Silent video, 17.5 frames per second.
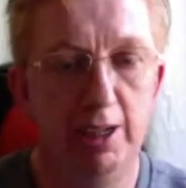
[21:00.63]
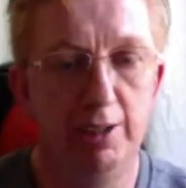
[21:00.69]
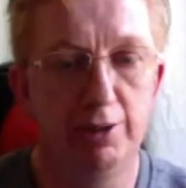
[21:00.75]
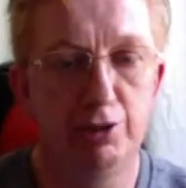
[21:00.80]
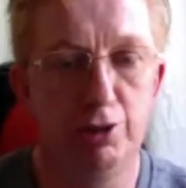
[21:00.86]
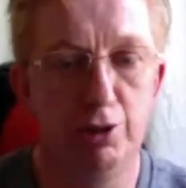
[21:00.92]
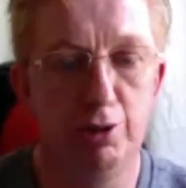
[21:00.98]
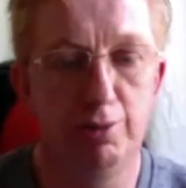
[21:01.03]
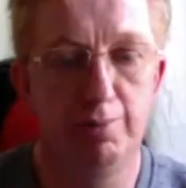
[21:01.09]

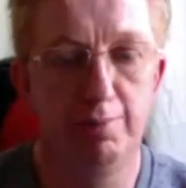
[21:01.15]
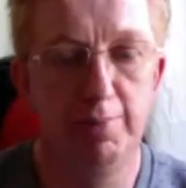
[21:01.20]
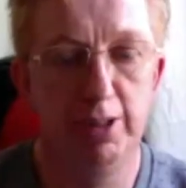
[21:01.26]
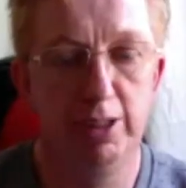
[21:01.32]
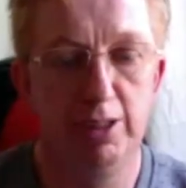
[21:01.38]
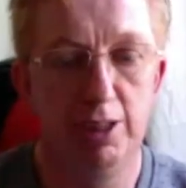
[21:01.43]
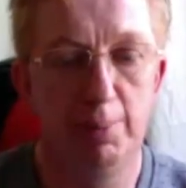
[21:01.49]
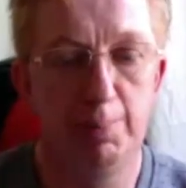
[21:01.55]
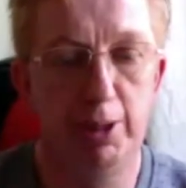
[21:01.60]
sure.
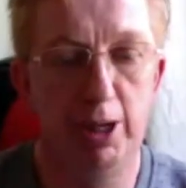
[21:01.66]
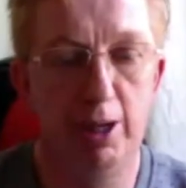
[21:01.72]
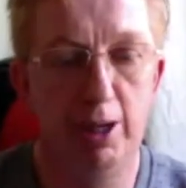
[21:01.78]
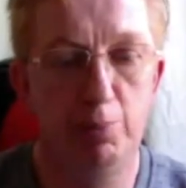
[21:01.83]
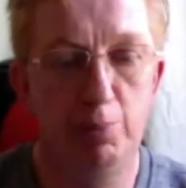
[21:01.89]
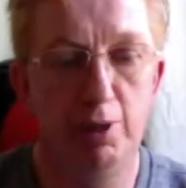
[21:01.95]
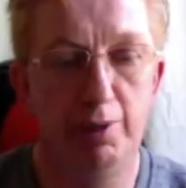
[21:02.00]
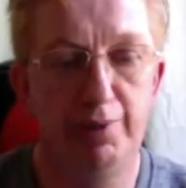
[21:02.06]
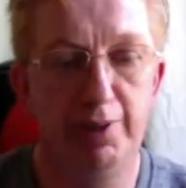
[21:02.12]
The problem
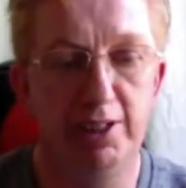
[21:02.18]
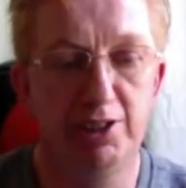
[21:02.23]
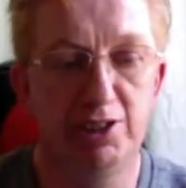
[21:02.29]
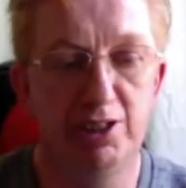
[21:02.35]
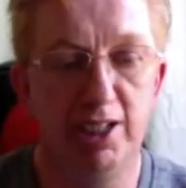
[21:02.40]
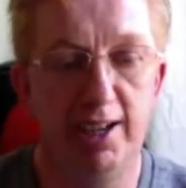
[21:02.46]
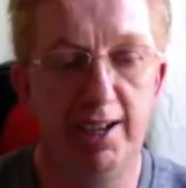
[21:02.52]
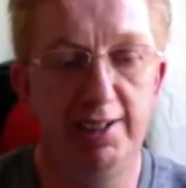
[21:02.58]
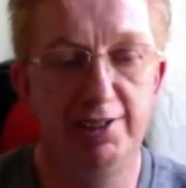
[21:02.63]
with
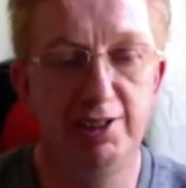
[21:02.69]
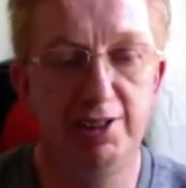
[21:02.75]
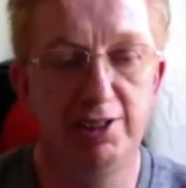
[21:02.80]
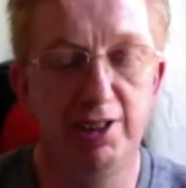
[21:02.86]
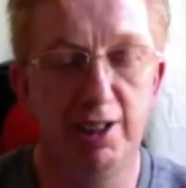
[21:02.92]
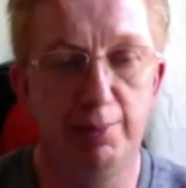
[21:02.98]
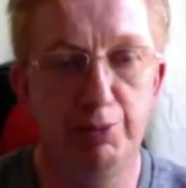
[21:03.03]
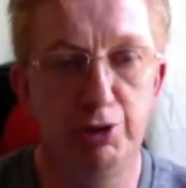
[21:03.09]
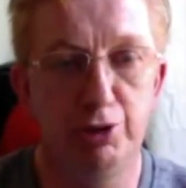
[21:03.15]
exchanges,
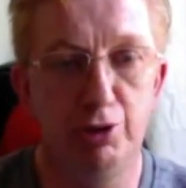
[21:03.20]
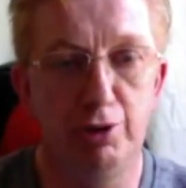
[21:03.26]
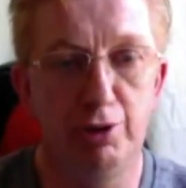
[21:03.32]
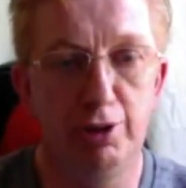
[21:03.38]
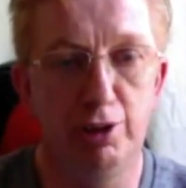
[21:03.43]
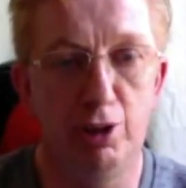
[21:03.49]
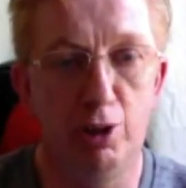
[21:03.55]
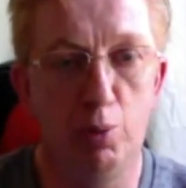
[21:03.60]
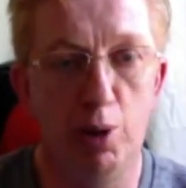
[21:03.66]
I'm sure
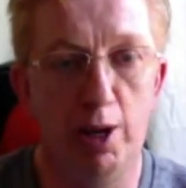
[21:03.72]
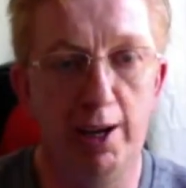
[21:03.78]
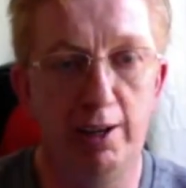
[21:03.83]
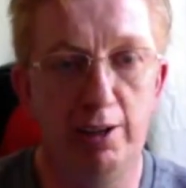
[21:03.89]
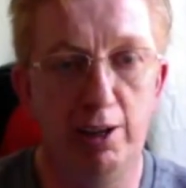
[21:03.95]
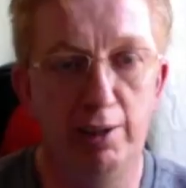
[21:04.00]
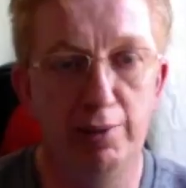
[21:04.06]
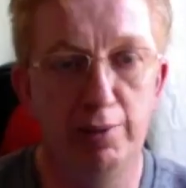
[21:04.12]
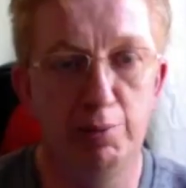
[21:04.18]
you're aware
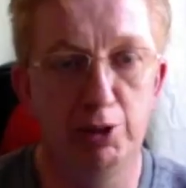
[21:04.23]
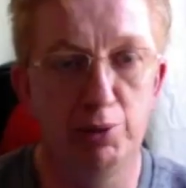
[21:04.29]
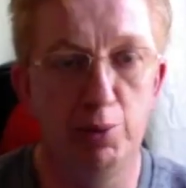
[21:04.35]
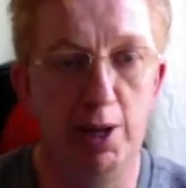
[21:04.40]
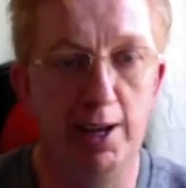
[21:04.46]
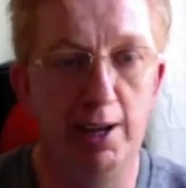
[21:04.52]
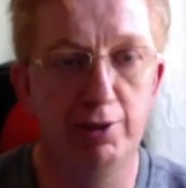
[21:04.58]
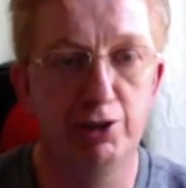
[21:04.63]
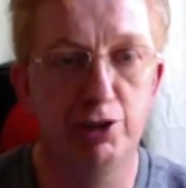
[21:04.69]
of them as
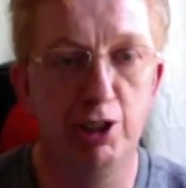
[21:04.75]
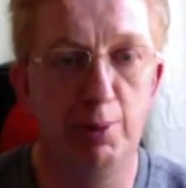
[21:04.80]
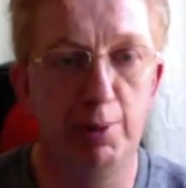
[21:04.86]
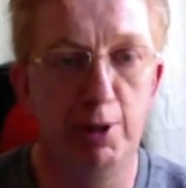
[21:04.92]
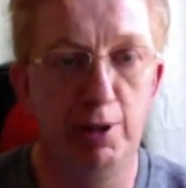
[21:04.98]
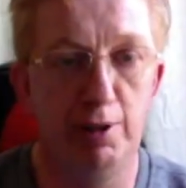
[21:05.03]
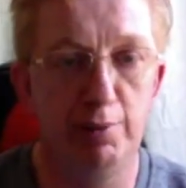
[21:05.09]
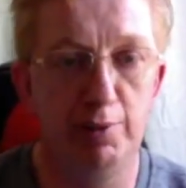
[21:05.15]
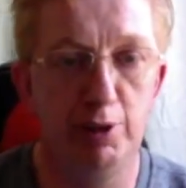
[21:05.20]
well. Some
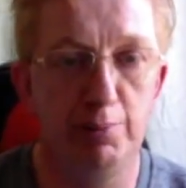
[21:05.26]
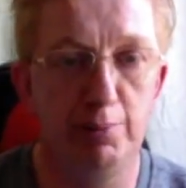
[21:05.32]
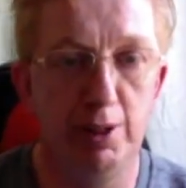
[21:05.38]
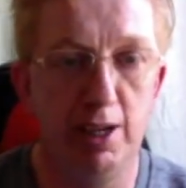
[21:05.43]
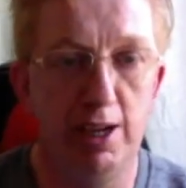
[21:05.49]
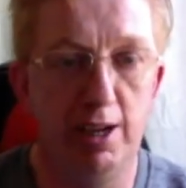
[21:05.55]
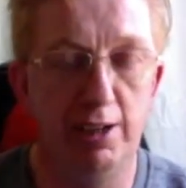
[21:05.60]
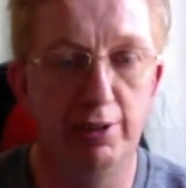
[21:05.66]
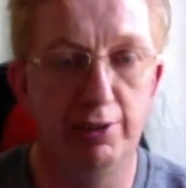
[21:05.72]
of them
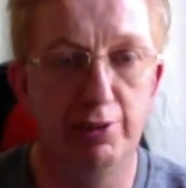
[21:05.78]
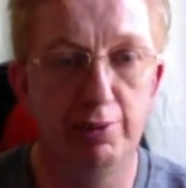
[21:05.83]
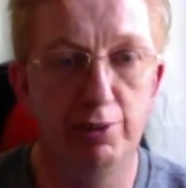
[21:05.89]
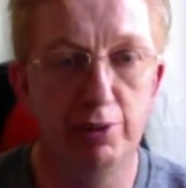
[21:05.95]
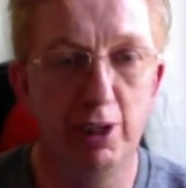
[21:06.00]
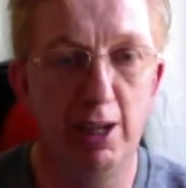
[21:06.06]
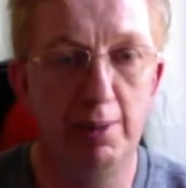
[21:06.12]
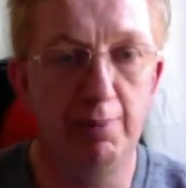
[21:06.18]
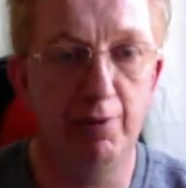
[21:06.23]
are
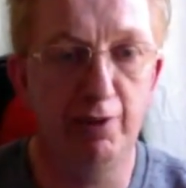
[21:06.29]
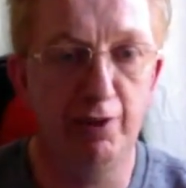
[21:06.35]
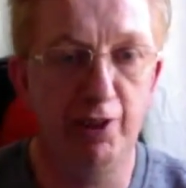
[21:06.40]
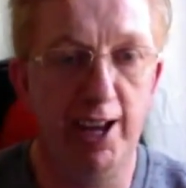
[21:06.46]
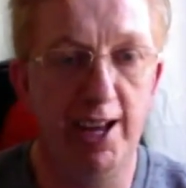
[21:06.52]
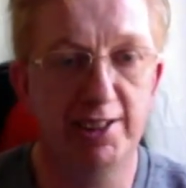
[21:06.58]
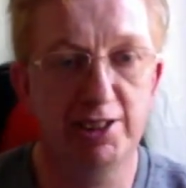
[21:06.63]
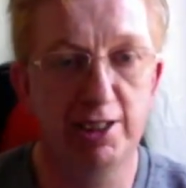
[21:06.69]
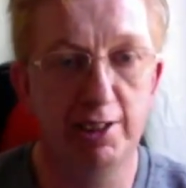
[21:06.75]

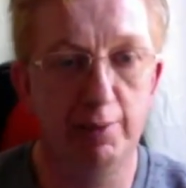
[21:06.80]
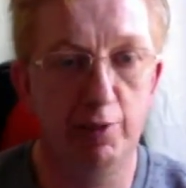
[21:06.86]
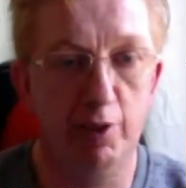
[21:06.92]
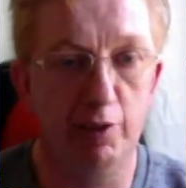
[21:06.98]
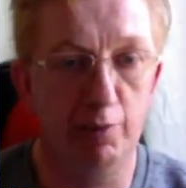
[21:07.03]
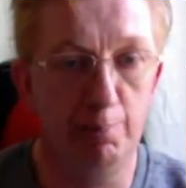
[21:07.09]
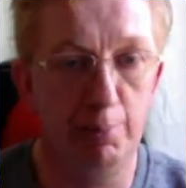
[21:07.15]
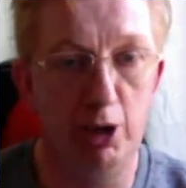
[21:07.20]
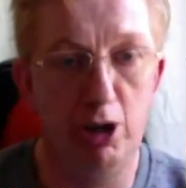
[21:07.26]
infested with
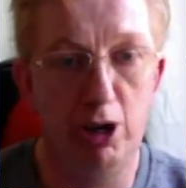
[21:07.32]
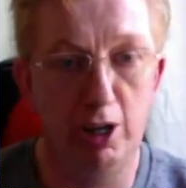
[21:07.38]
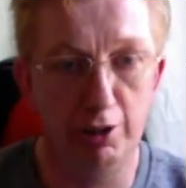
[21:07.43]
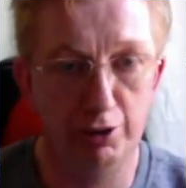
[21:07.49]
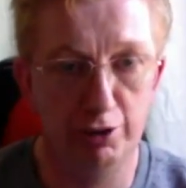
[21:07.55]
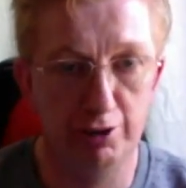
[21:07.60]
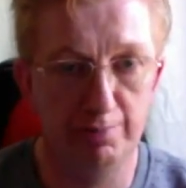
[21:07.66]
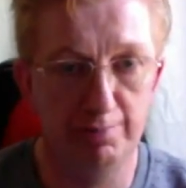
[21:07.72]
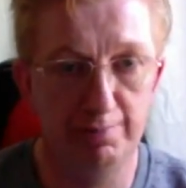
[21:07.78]

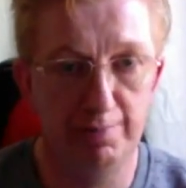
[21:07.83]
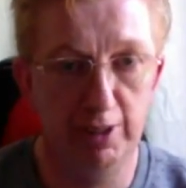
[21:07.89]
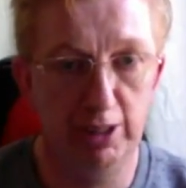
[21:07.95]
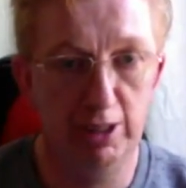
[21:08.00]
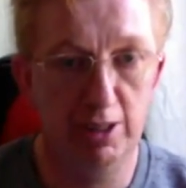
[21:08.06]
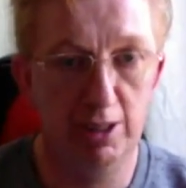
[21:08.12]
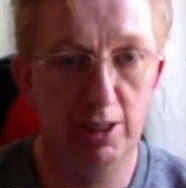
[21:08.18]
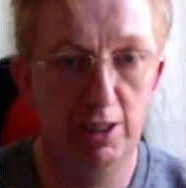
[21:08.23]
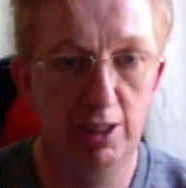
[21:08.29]
bots.
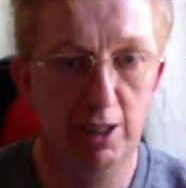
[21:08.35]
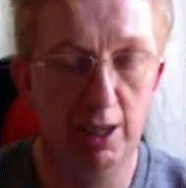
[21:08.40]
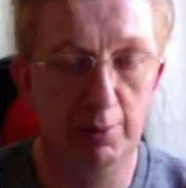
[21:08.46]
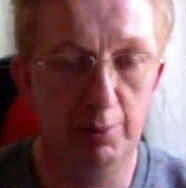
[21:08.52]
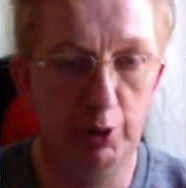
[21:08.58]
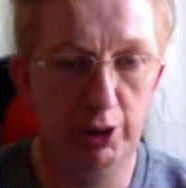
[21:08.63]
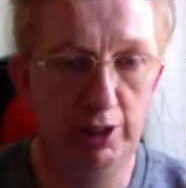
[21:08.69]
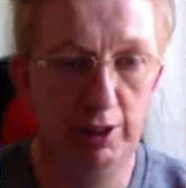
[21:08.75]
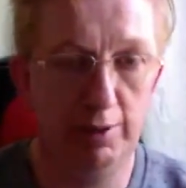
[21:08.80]
And
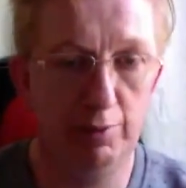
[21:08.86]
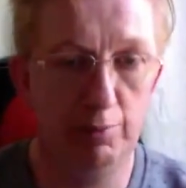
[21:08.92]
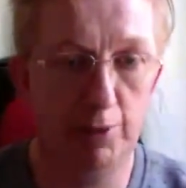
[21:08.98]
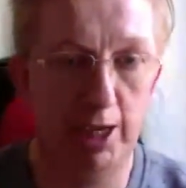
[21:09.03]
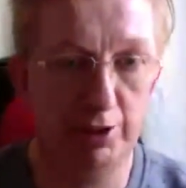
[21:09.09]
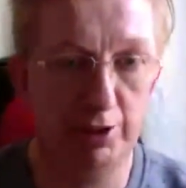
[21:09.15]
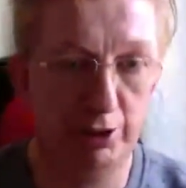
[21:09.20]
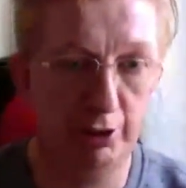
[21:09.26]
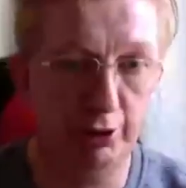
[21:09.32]
when
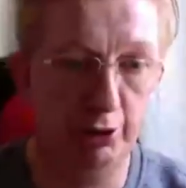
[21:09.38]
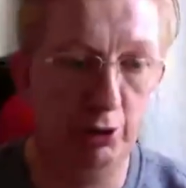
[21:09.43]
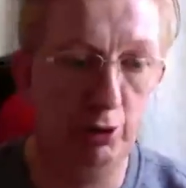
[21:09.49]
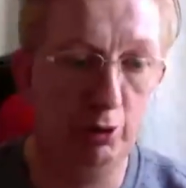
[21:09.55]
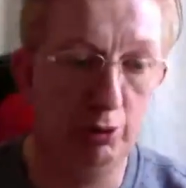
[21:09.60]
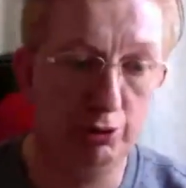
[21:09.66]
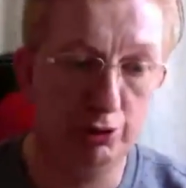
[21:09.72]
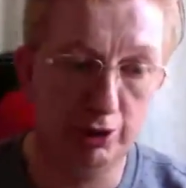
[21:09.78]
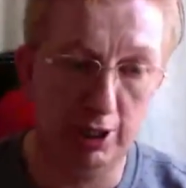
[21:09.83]

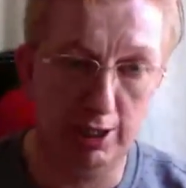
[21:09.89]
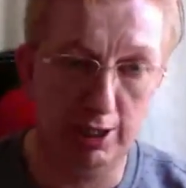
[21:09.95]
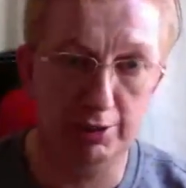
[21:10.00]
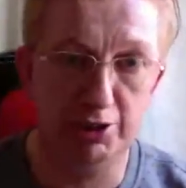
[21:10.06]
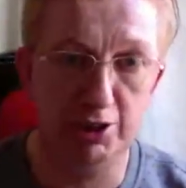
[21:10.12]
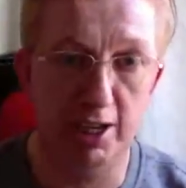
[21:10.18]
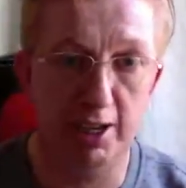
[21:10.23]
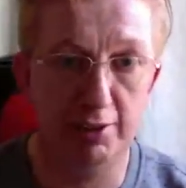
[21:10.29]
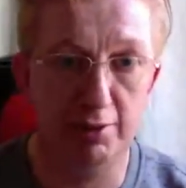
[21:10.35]
masternodes are
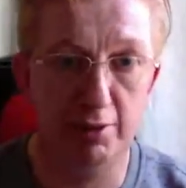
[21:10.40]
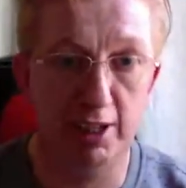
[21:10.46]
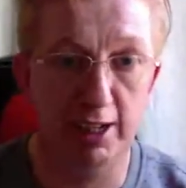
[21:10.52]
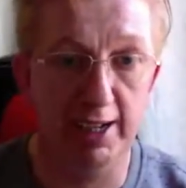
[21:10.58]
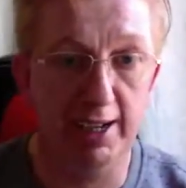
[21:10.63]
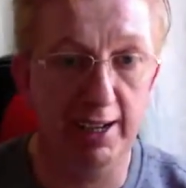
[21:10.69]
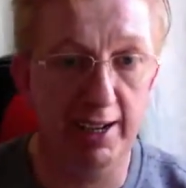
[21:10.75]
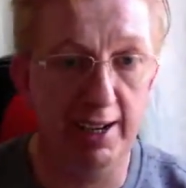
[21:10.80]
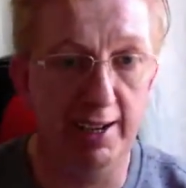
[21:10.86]

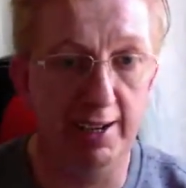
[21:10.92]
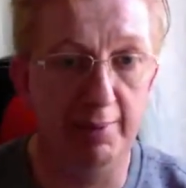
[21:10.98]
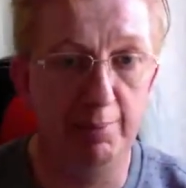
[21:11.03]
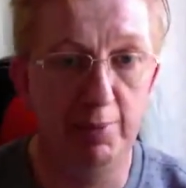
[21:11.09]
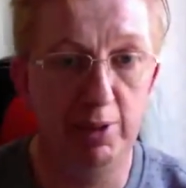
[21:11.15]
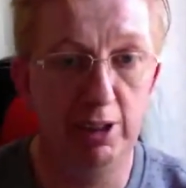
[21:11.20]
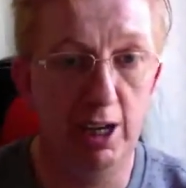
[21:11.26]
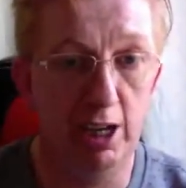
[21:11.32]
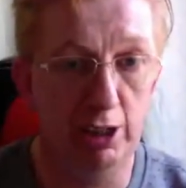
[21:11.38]
generally a
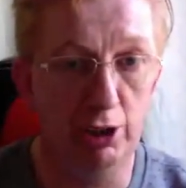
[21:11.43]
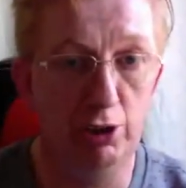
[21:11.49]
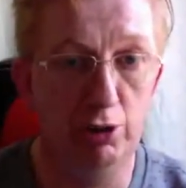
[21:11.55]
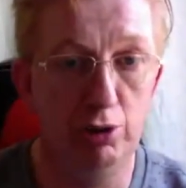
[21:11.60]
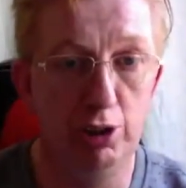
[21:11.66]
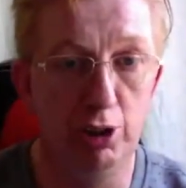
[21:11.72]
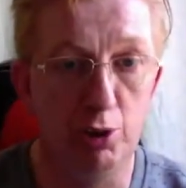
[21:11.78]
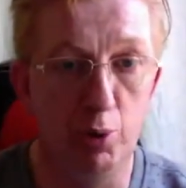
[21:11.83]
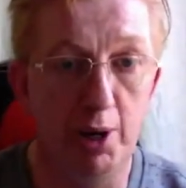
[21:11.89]
low
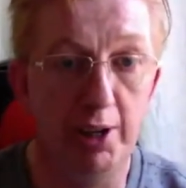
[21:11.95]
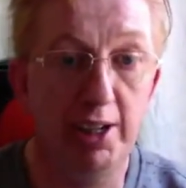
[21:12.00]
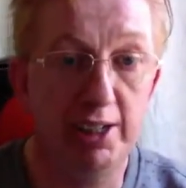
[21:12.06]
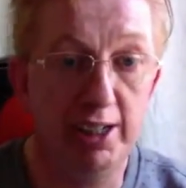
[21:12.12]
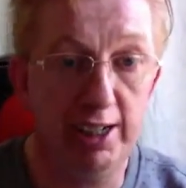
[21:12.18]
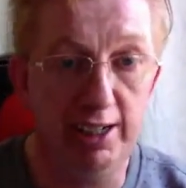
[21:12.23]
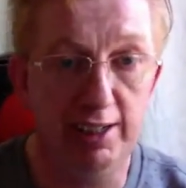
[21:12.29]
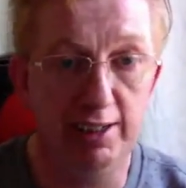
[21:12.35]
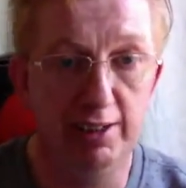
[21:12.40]

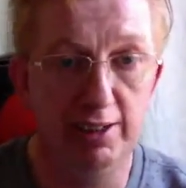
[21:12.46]
liquidity,